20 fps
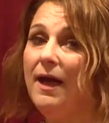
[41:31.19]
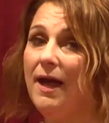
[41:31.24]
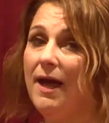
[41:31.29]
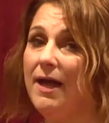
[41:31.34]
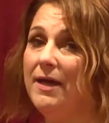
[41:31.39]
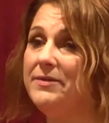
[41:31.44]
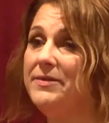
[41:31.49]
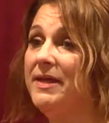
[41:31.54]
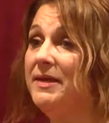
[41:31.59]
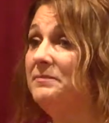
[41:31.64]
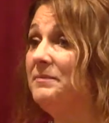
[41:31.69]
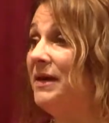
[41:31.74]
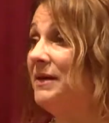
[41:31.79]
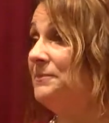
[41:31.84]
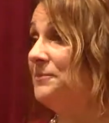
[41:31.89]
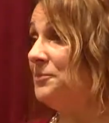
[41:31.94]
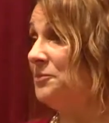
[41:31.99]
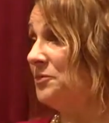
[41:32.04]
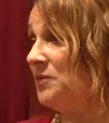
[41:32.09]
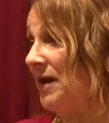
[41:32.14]
And then my
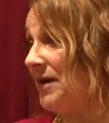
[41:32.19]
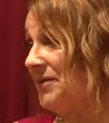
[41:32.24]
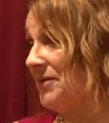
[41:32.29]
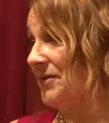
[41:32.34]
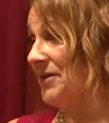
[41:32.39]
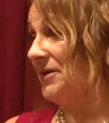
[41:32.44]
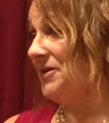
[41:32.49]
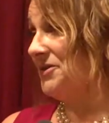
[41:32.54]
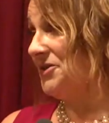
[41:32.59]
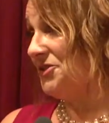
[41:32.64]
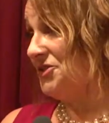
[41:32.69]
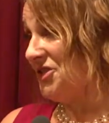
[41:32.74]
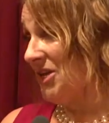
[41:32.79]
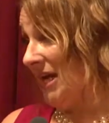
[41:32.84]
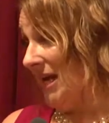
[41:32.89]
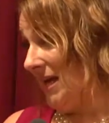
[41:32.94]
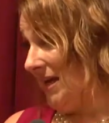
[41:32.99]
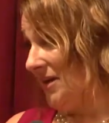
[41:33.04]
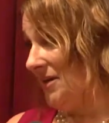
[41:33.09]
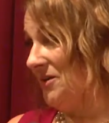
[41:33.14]
brother,
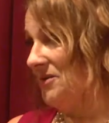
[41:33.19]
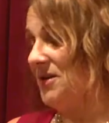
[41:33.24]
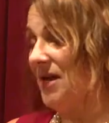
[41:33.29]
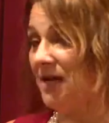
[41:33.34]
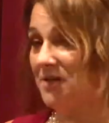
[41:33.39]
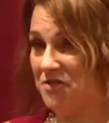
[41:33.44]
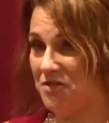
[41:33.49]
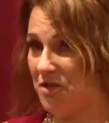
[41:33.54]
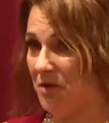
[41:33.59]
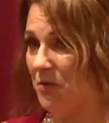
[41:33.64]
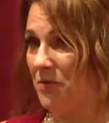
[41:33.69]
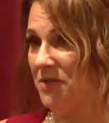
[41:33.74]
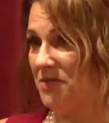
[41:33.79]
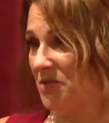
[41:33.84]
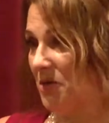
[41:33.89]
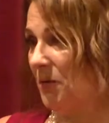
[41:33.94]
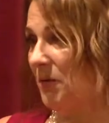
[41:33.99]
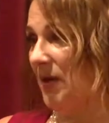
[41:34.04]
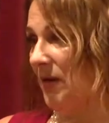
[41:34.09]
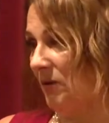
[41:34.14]
Jake, not Joe, the
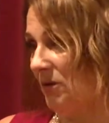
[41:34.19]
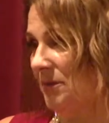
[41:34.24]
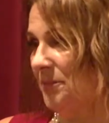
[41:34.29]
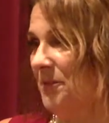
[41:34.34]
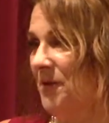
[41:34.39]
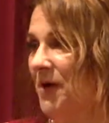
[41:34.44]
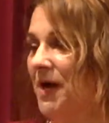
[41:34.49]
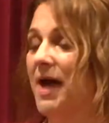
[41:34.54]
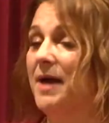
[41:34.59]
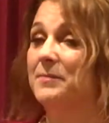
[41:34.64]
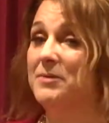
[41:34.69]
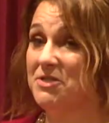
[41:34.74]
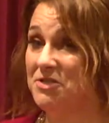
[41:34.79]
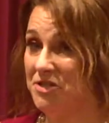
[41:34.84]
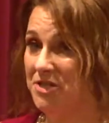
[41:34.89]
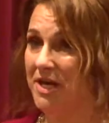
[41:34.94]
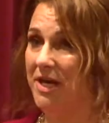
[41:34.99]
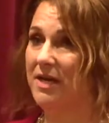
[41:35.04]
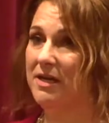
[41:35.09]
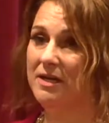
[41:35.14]
toenail clipper guy, but
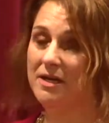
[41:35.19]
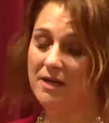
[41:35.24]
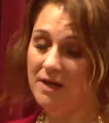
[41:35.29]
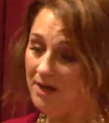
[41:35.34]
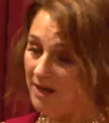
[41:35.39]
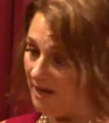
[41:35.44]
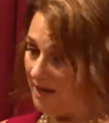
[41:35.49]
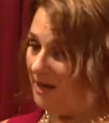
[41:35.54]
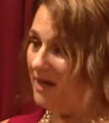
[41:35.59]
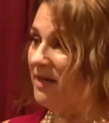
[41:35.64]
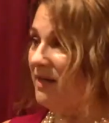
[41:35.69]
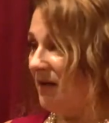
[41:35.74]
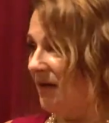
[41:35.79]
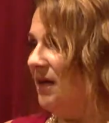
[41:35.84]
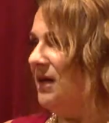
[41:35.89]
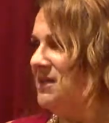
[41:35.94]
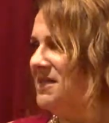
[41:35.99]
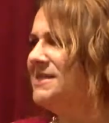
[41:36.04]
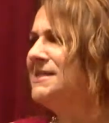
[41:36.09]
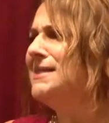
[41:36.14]
Jake,
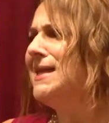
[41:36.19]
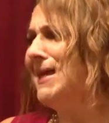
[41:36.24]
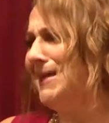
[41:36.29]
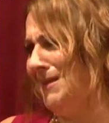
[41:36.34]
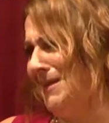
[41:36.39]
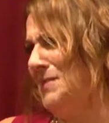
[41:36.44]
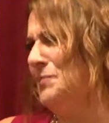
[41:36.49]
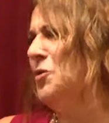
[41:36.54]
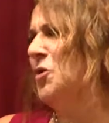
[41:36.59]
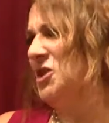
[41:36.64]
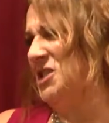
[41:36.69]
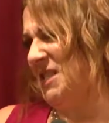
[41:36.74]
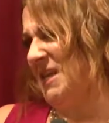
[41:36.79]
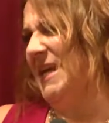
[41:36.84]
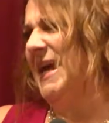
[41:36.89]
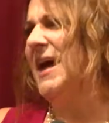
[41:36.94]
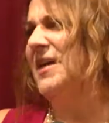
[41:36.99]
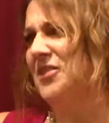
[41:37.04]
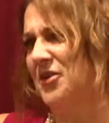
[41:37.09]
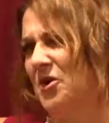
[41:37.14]
slightly more
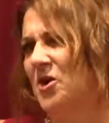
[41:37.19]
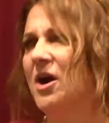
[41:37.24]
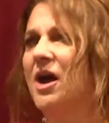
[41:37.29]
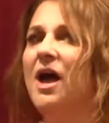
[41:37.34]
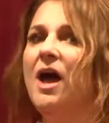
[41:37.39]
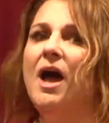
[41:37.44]
together,